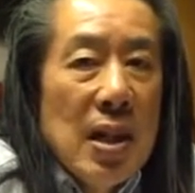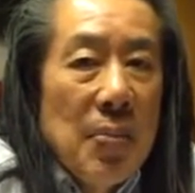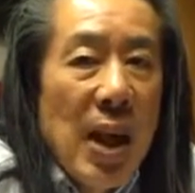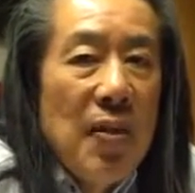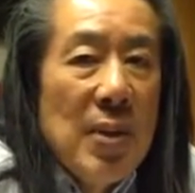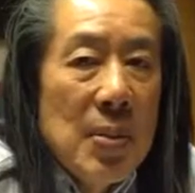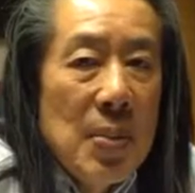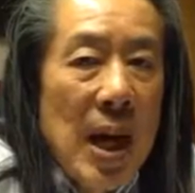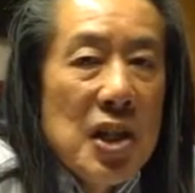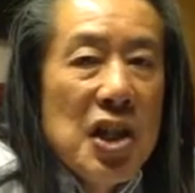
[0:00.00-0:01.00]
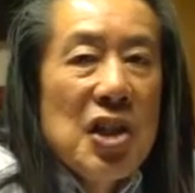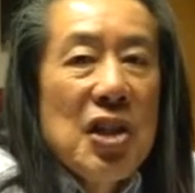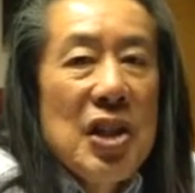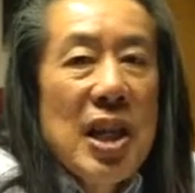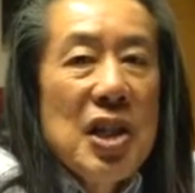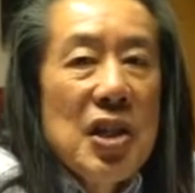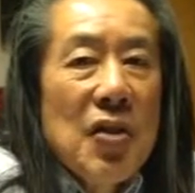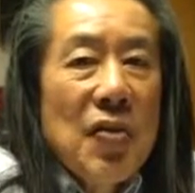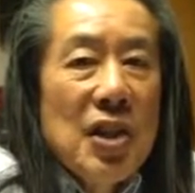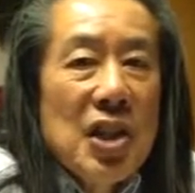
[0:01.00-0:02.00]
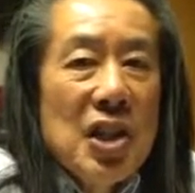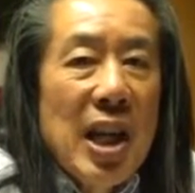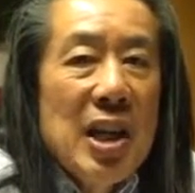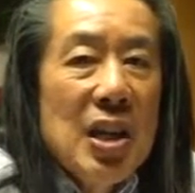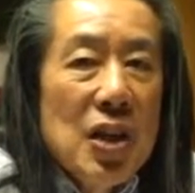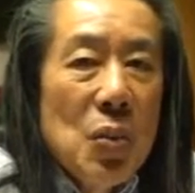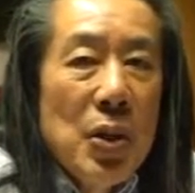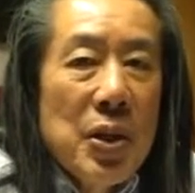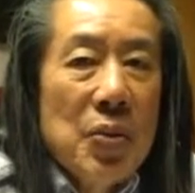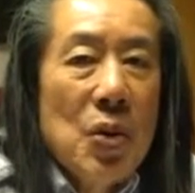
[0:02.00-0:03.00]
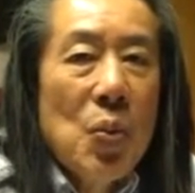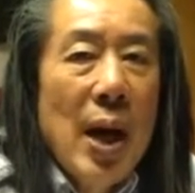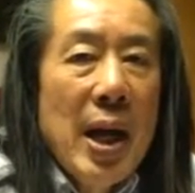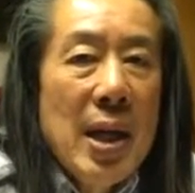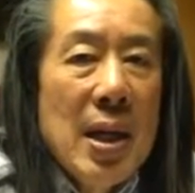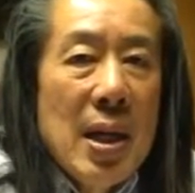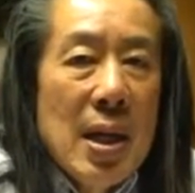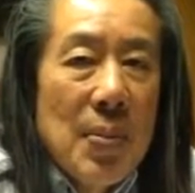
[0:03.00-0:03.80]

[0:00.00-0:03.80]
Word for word: It may have been Marx's intention for the state to wither away,